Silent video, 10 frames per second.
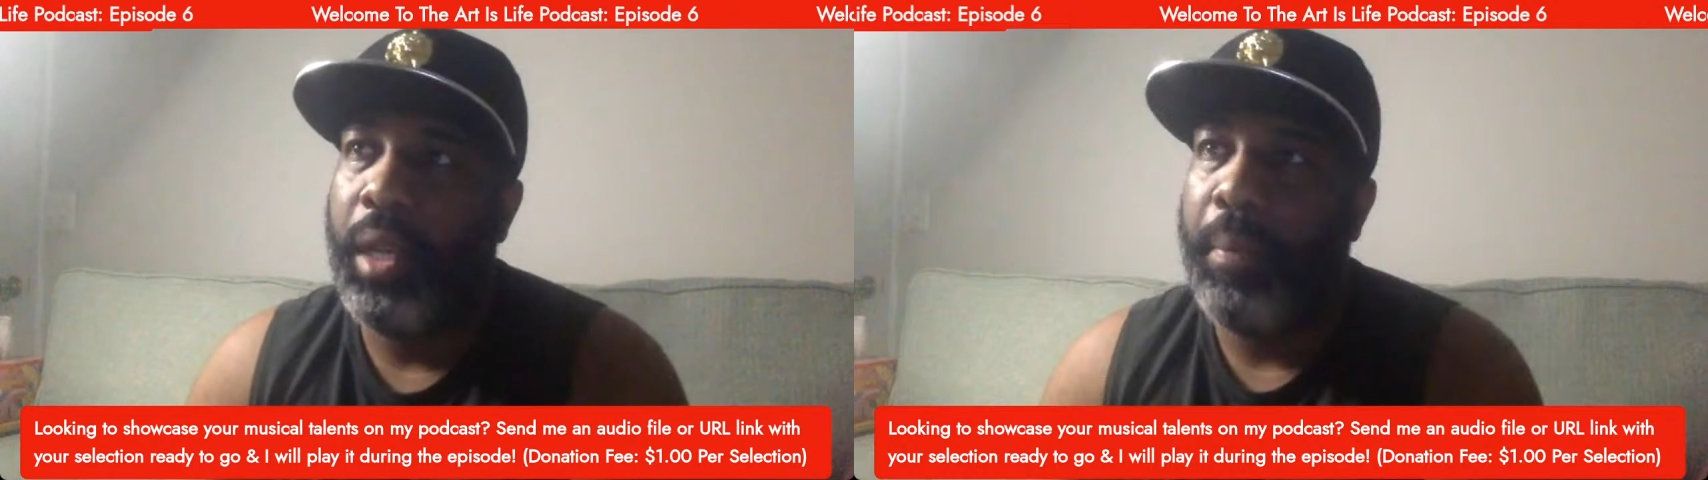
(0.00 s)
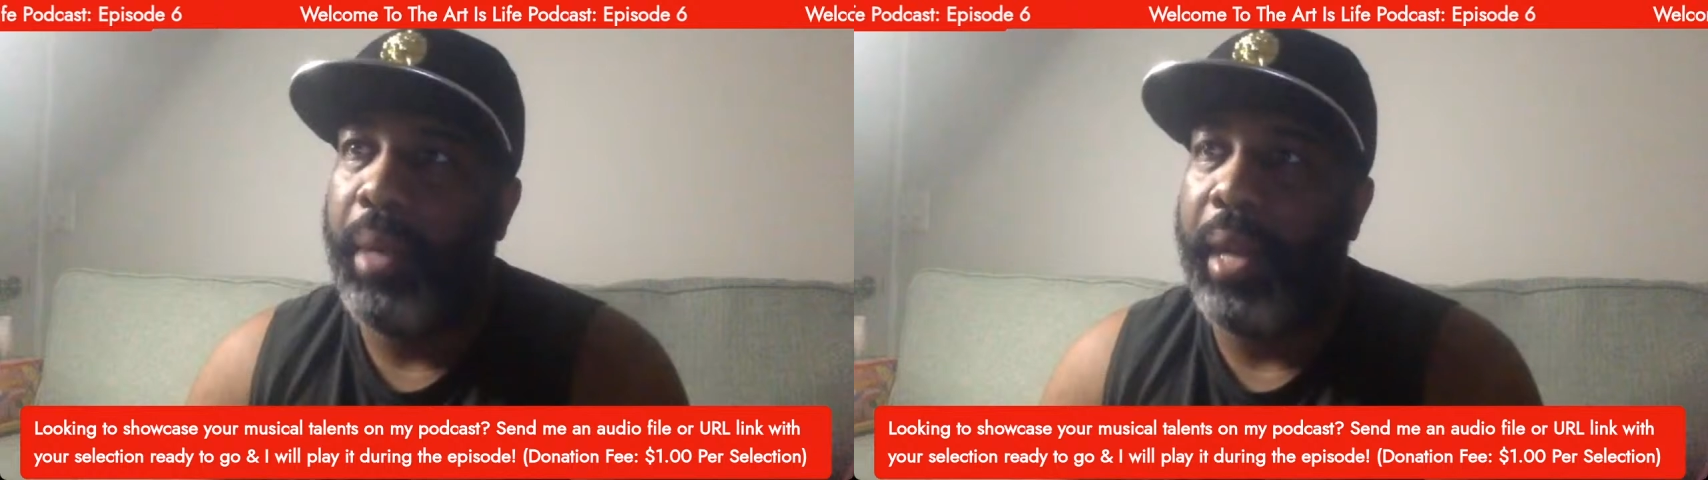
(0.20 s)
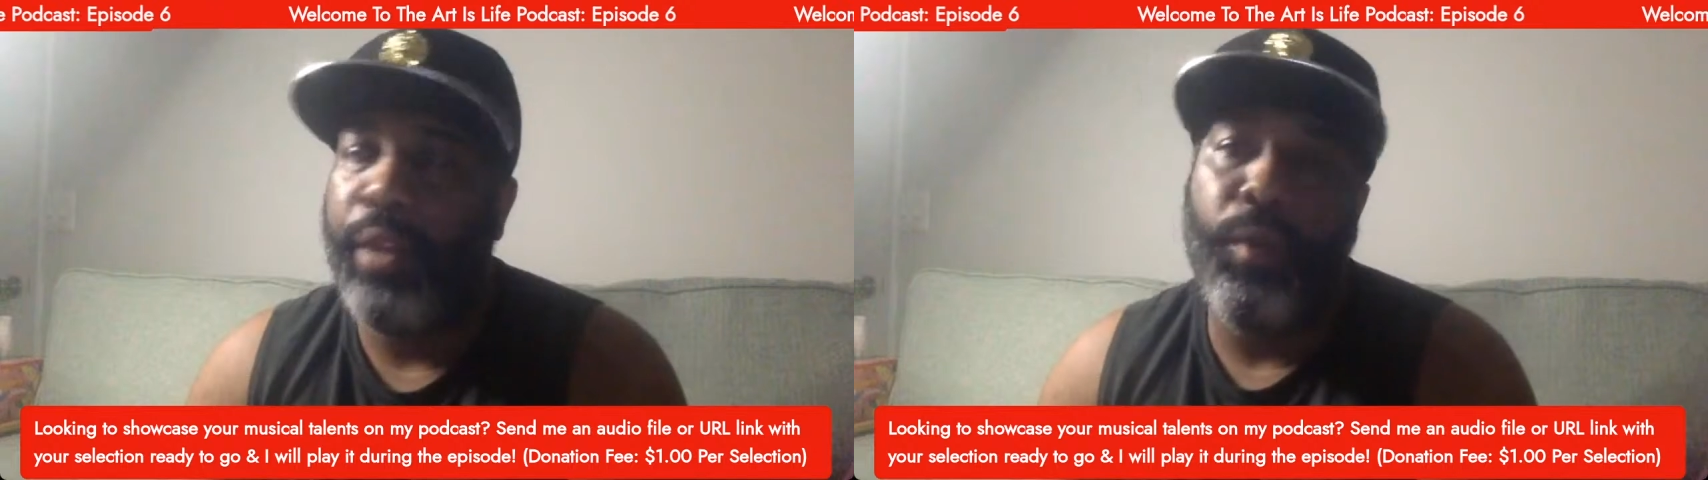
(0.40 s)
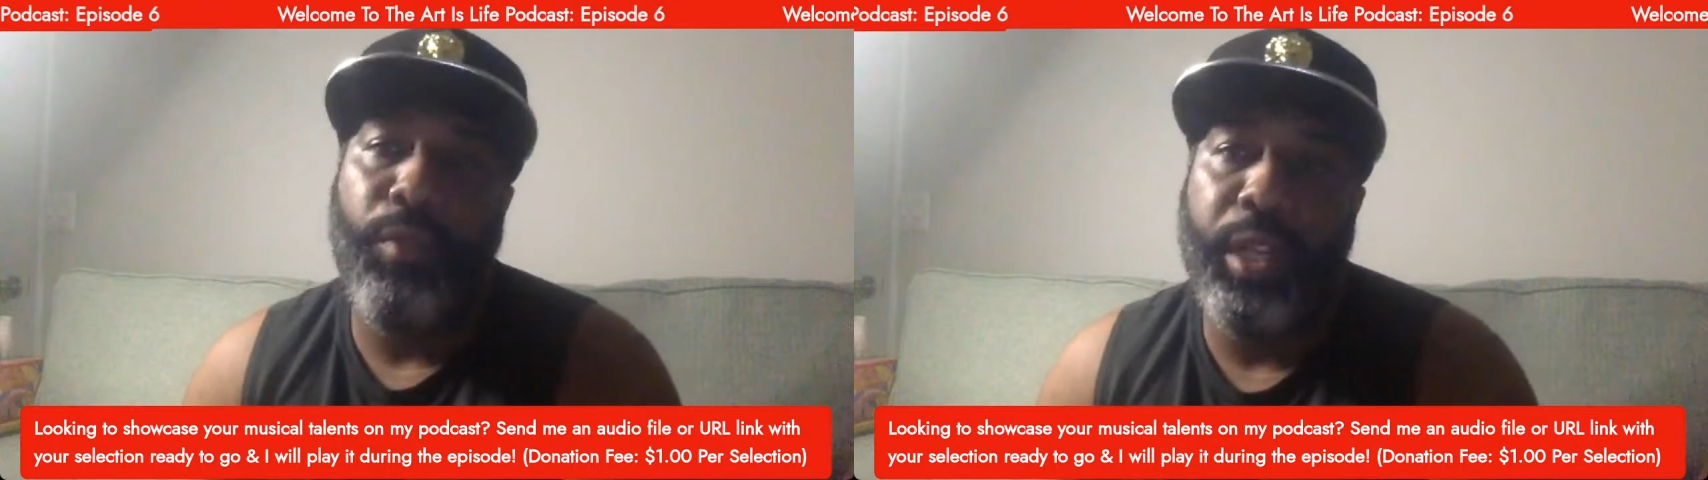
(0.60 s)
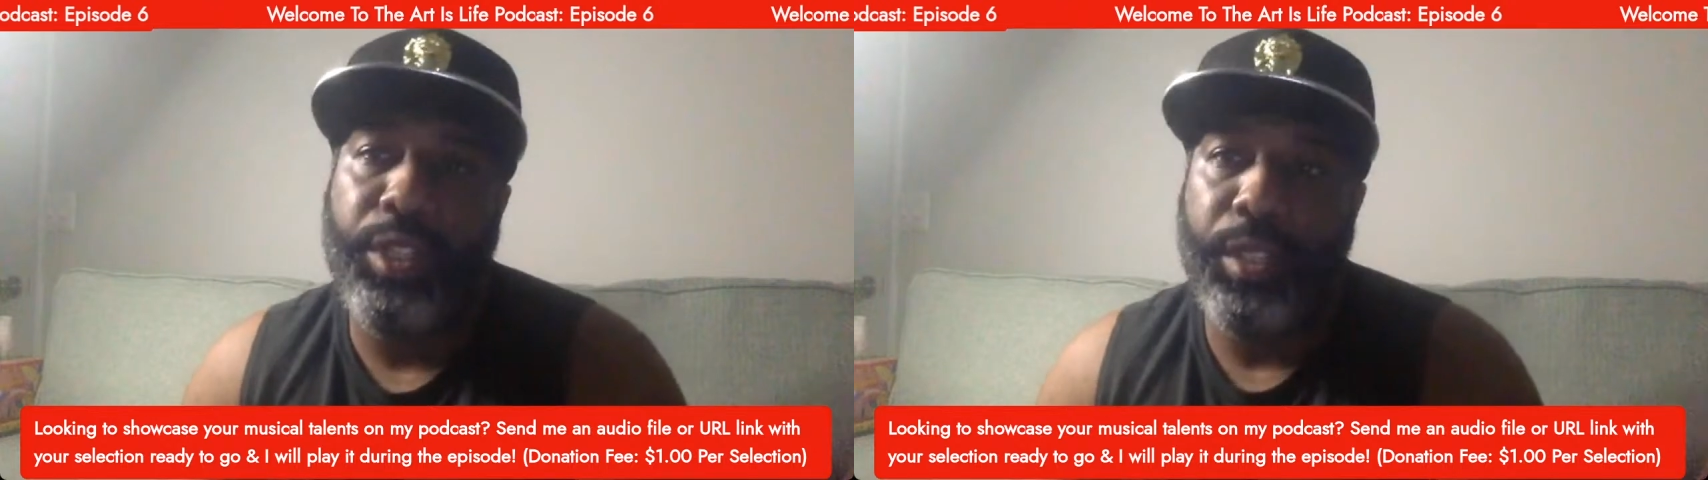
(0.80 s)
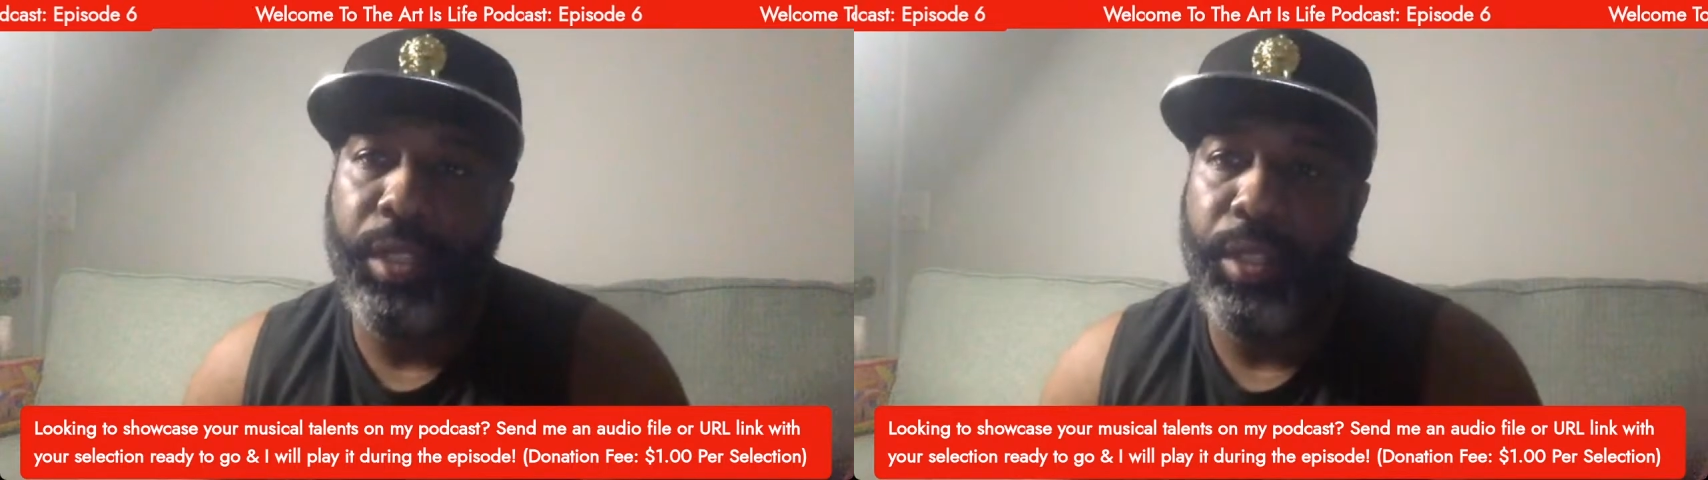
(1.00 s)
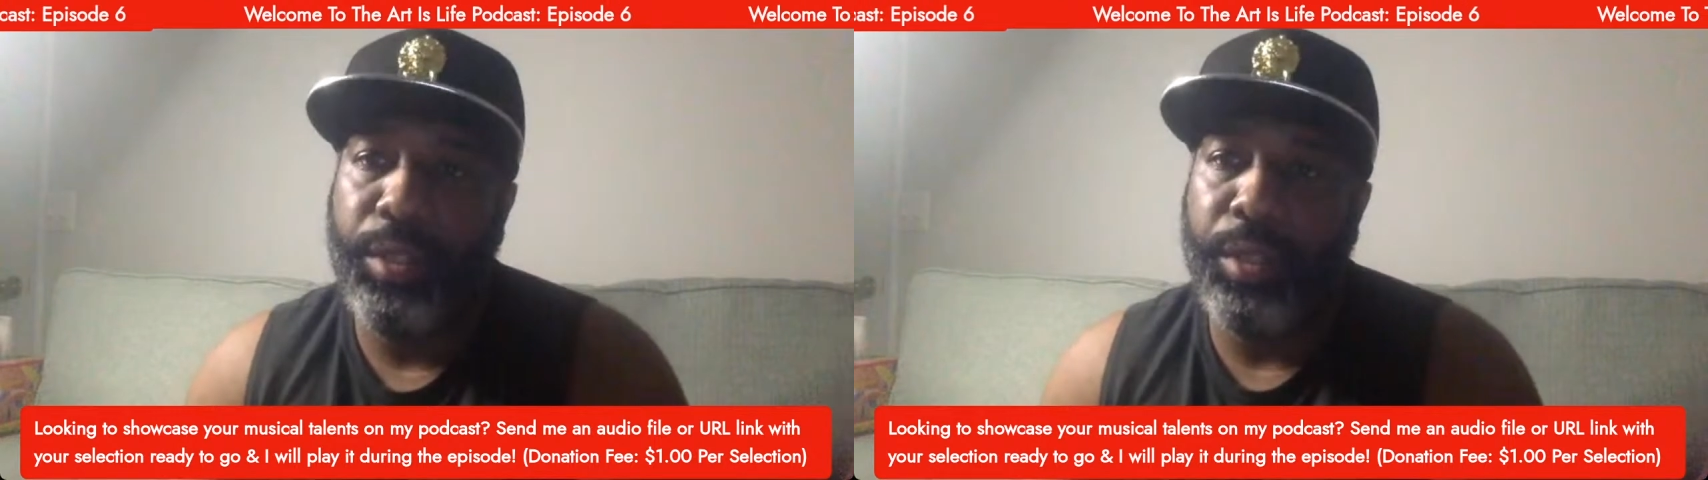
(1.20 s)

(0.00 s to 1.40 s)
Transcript: But I knew eventually,